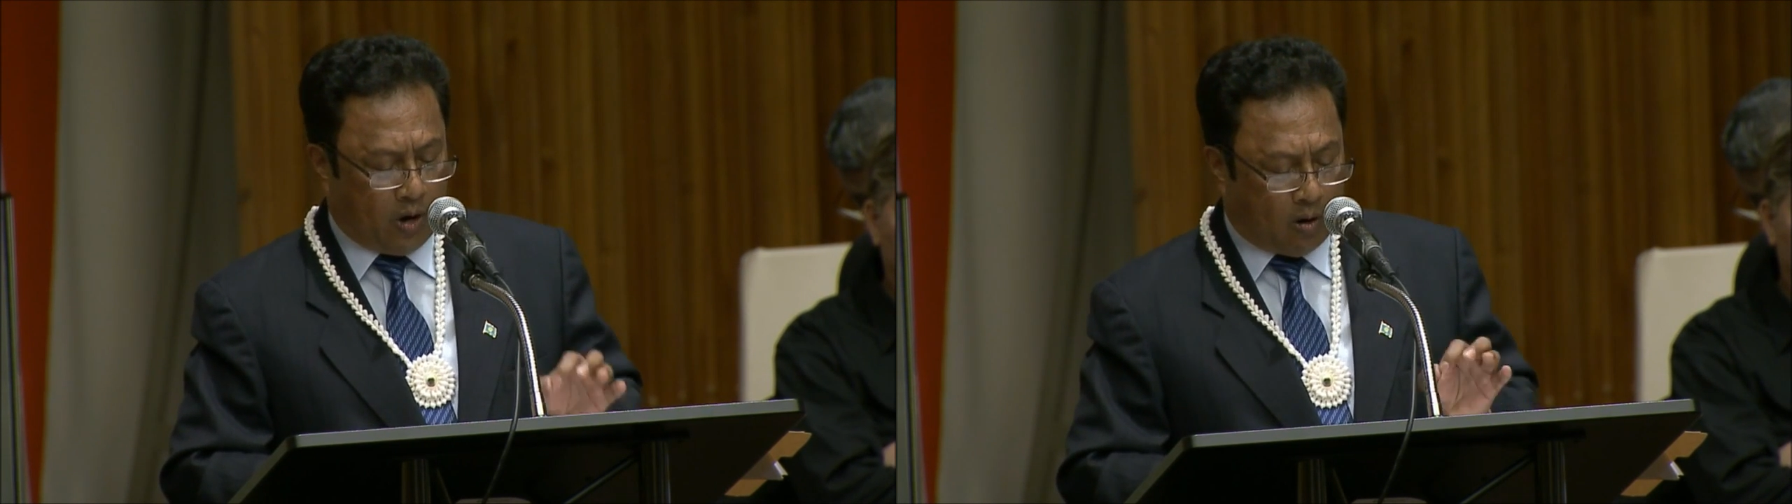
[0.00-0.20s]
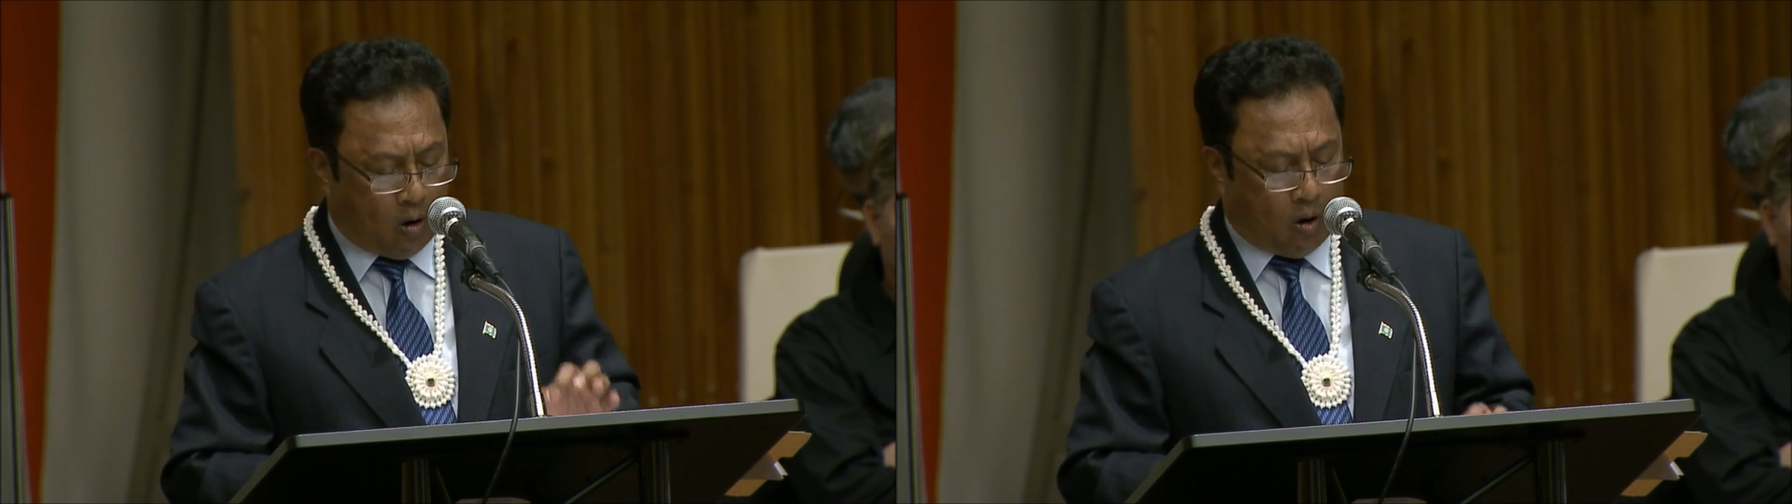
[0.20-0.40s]

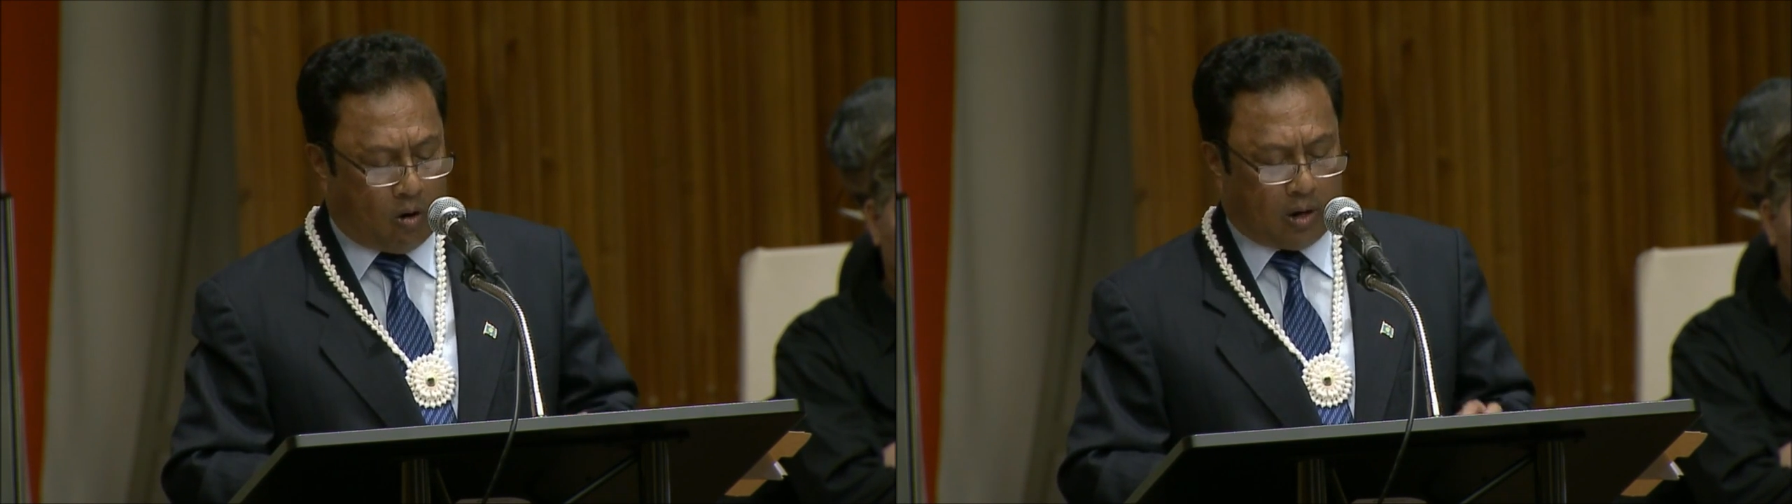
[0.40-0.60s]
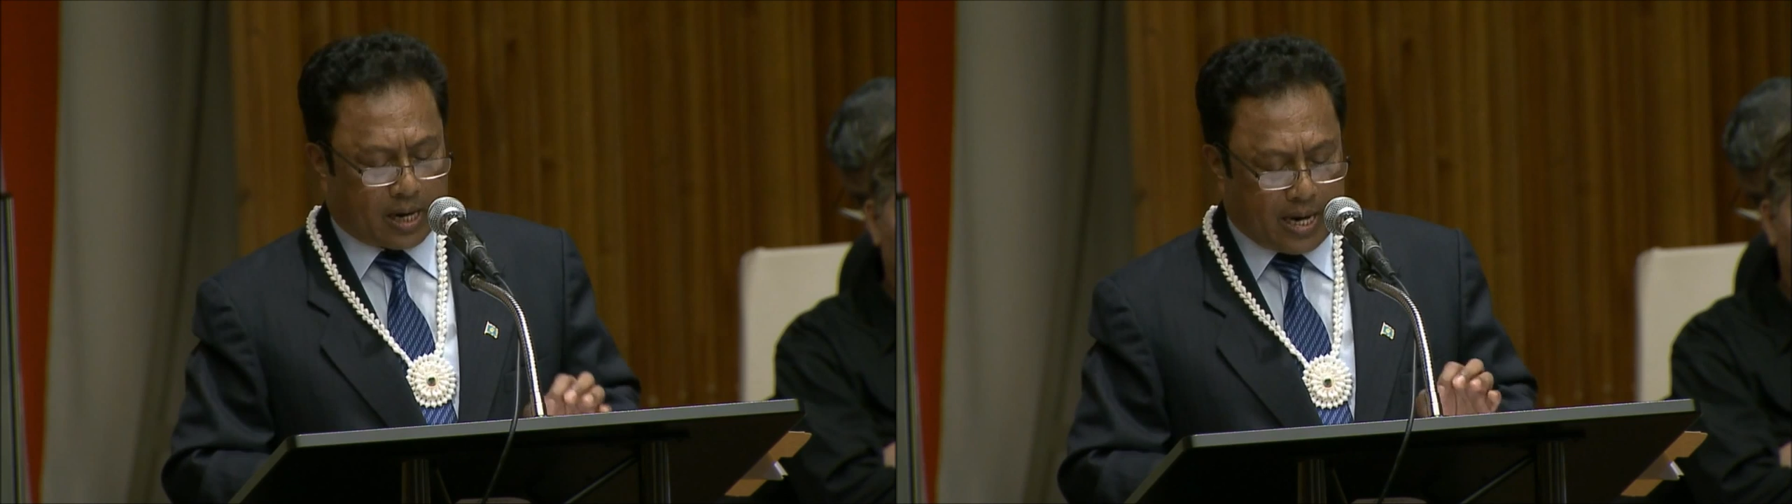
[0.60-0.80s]
we're
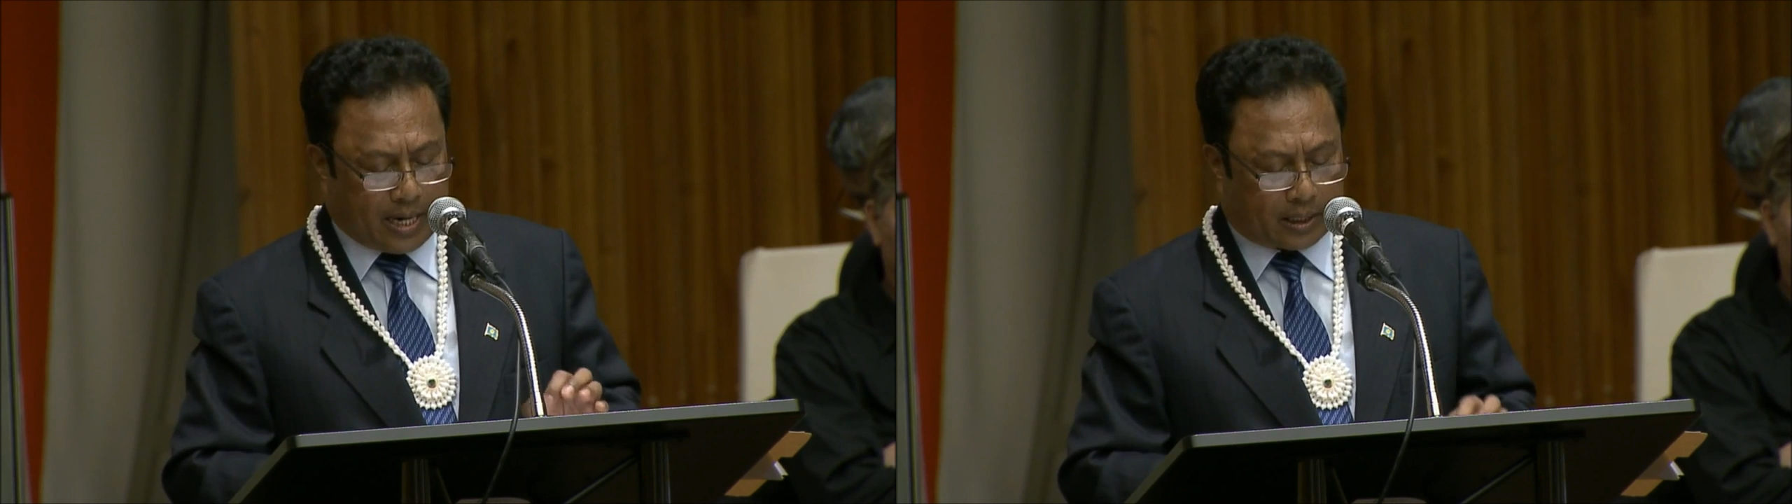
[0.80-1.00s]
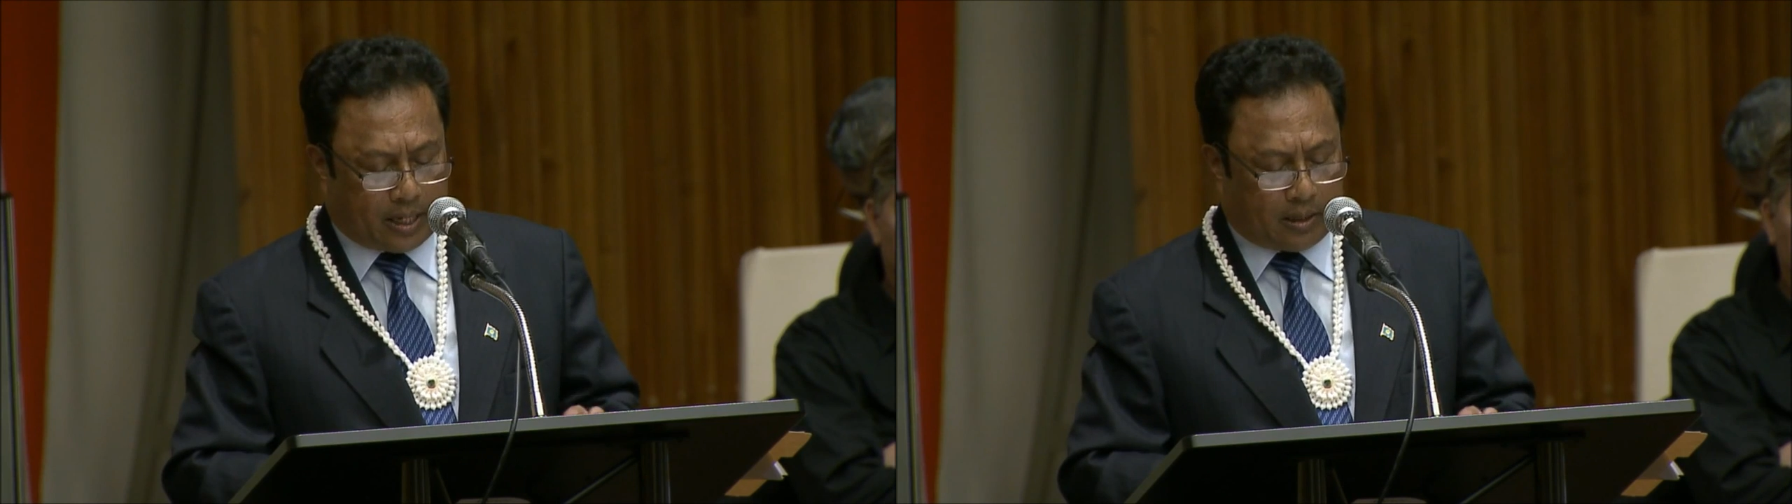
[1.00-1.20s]
all
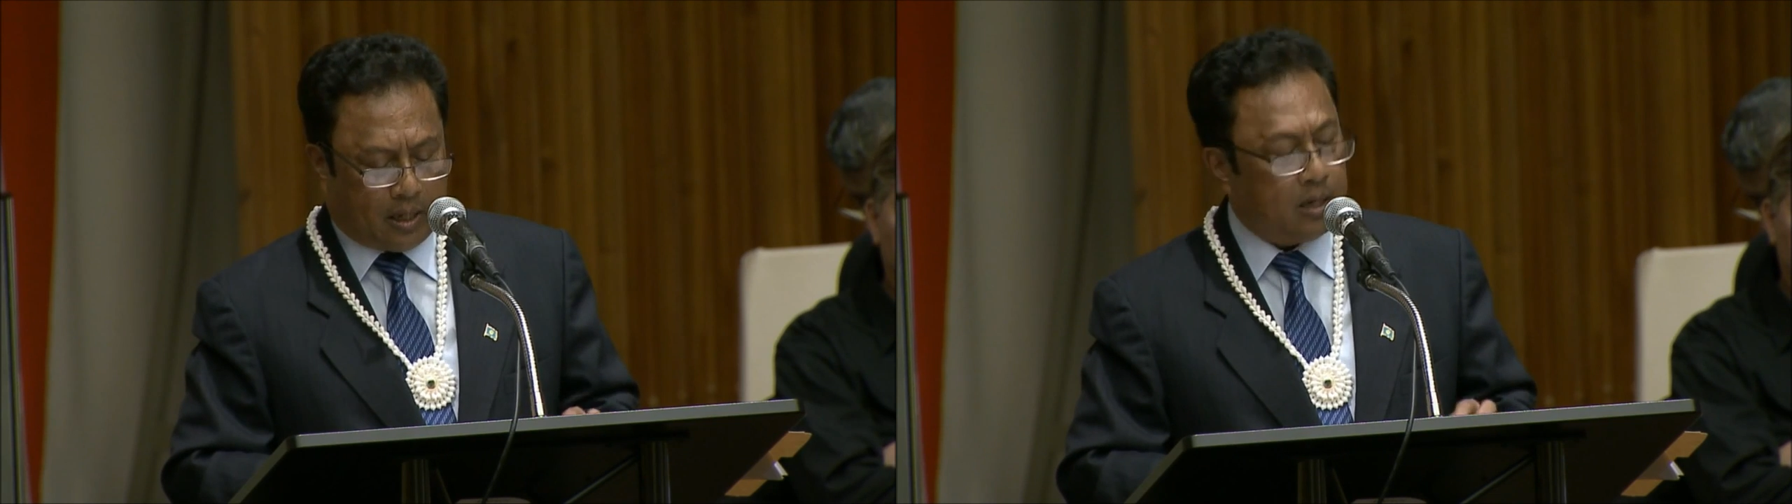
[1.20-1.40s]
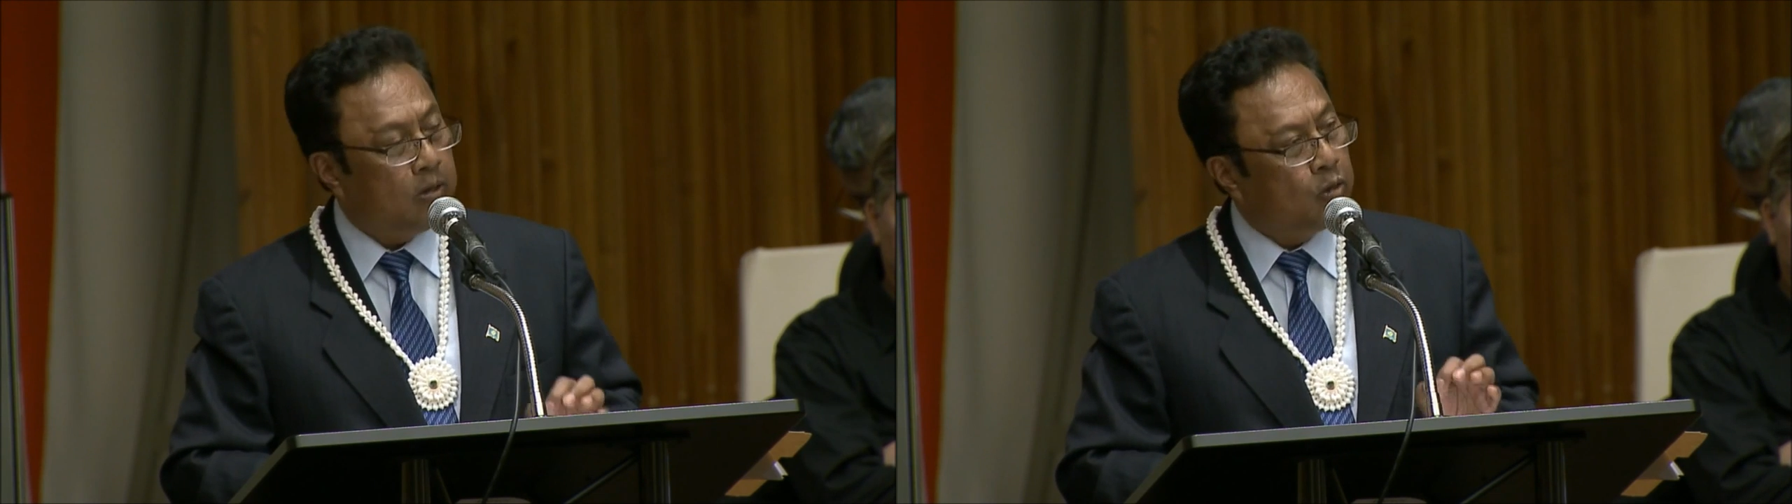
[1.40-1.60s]
connected